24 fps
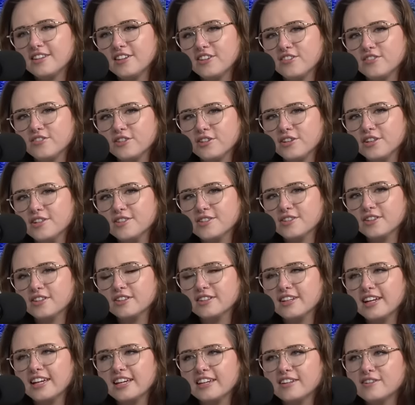think furries are
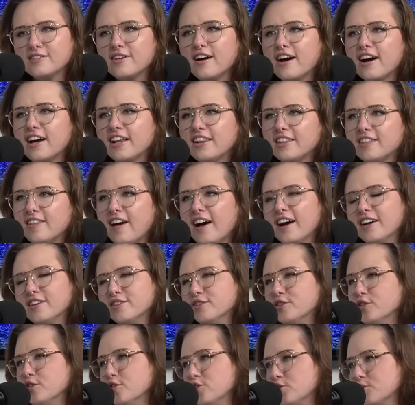like not that
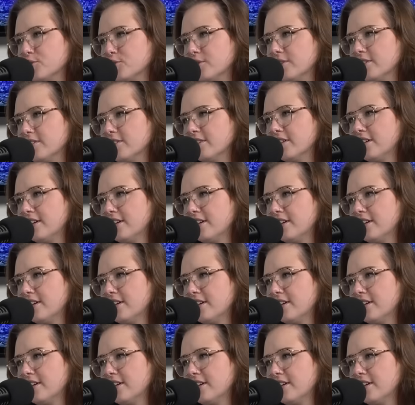unusual.